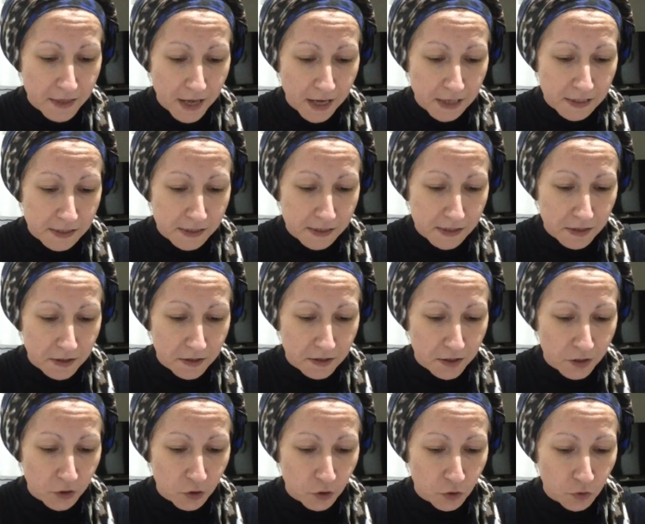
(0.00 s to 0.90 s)
thus
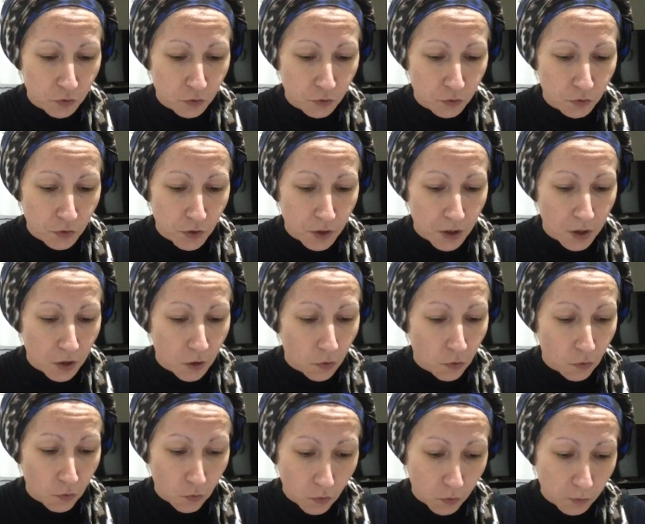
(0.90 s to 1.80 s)
that you
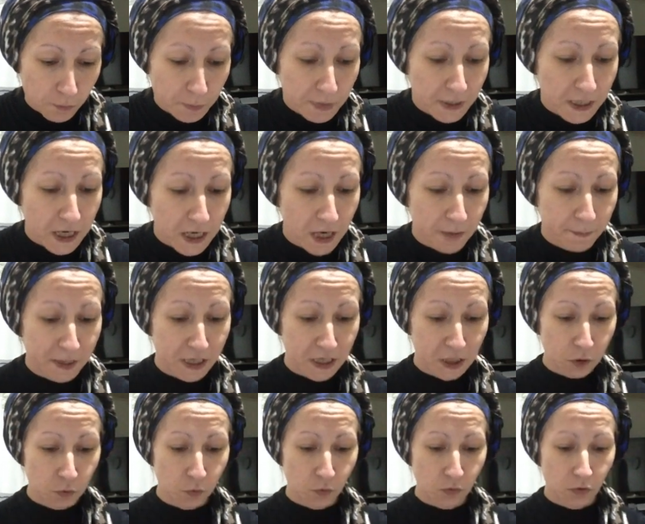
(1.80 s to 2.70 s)
all become
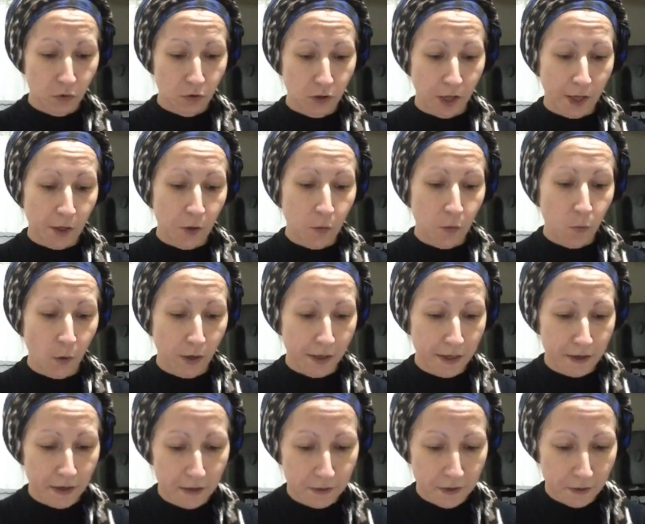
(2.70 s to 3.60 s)
equal like one
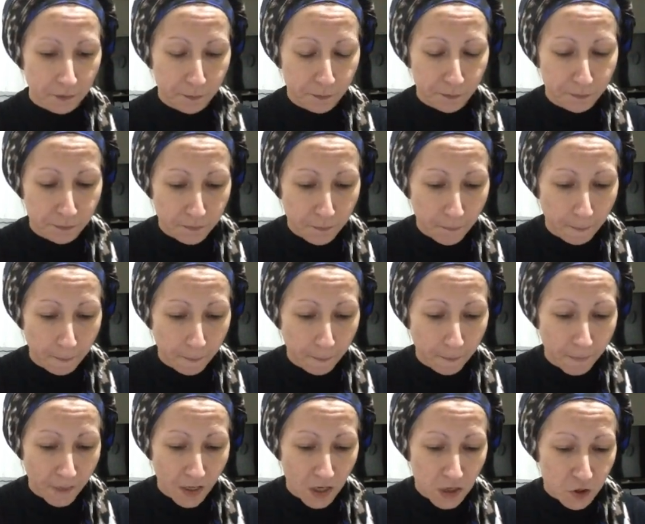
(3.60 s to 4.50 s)
another.
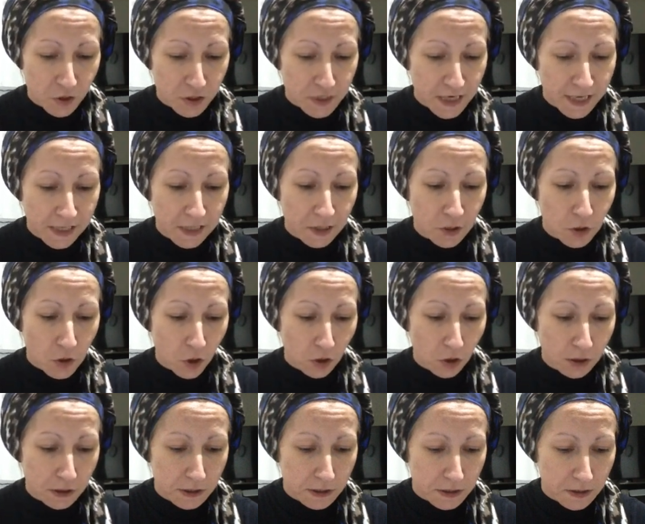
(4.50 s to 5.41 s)
So take
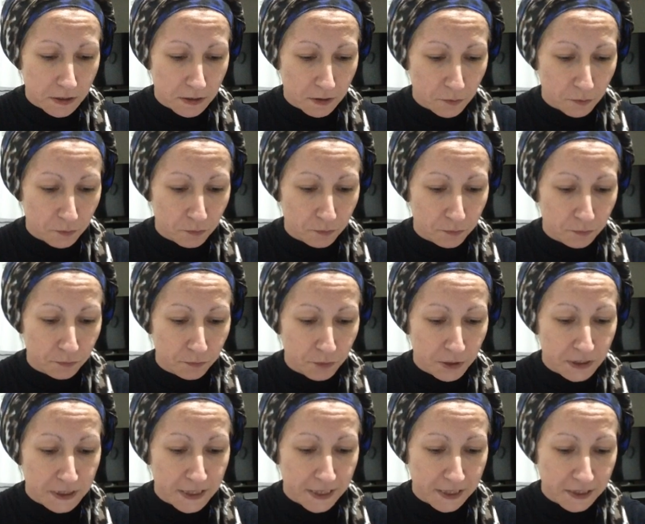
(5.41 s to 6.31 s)
not
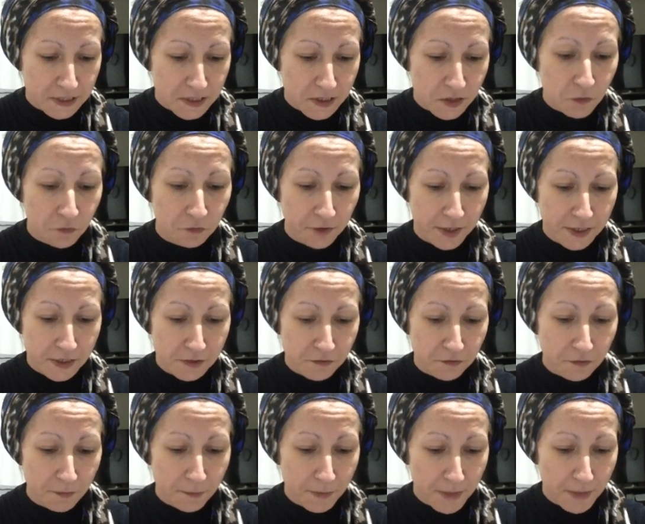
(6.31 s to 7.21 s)
protectors or friends
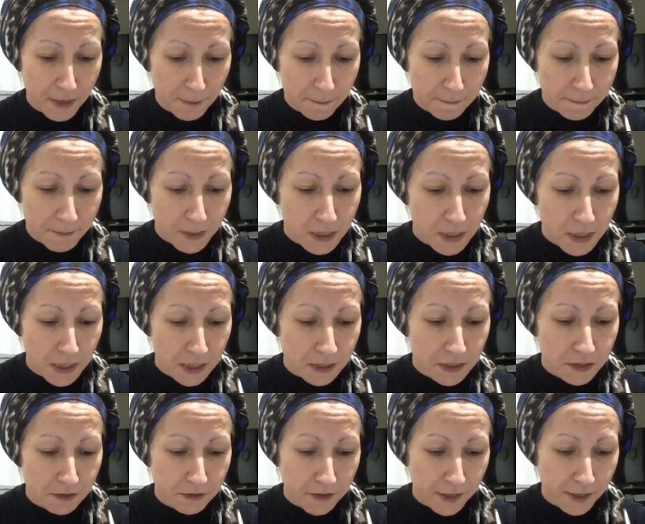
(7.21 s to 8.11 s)
from them
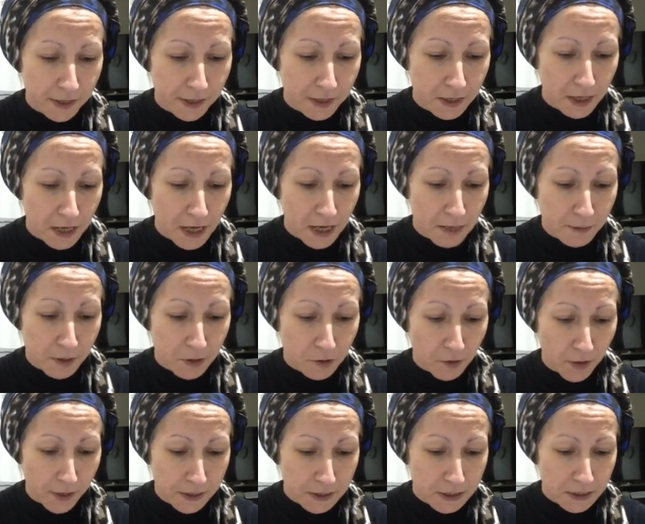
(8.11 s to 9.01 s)
till they
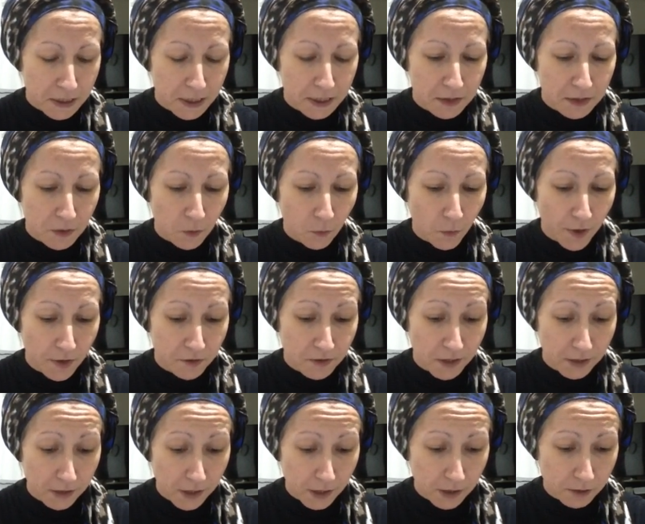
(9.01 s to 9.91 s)
emigrate in the way
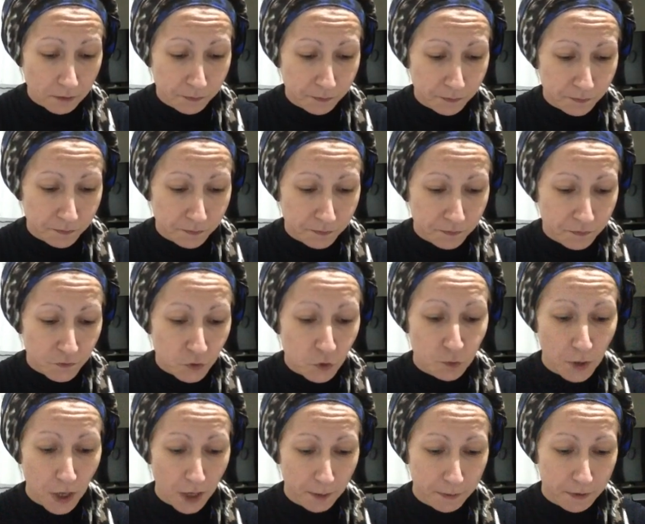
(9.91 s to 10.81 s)
of Allah to
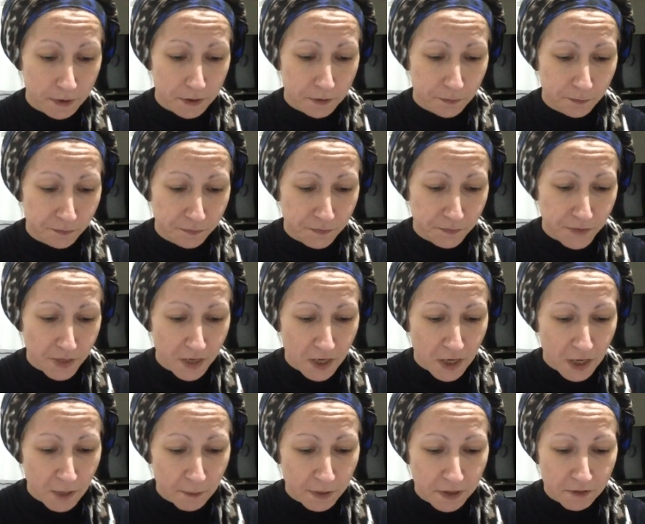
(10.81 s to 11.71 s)
Muhammad.
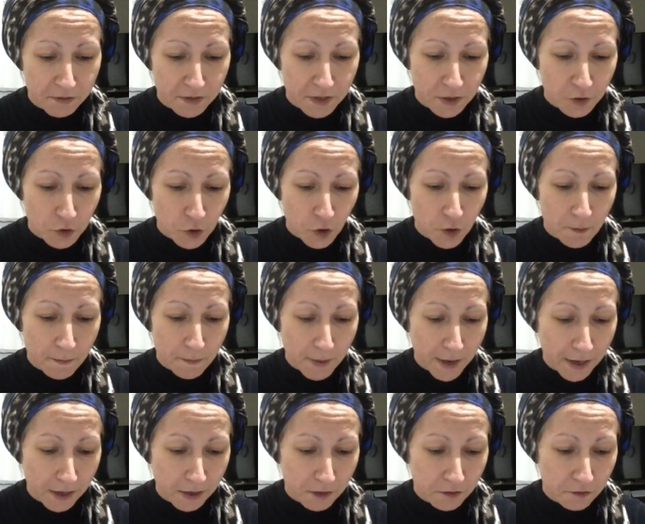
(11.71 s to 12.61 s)
But if they turn
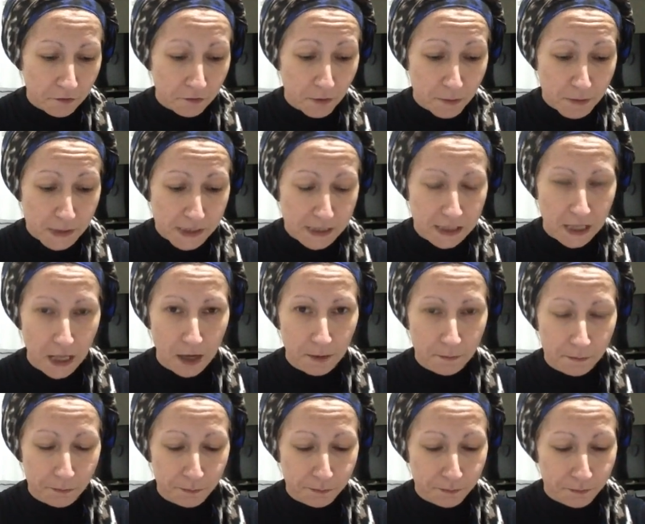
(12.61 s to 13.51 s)
back from
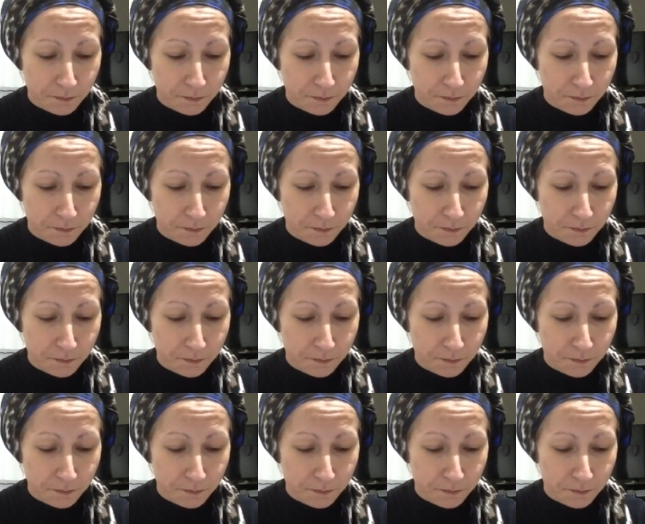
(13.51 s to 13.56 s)
Islam,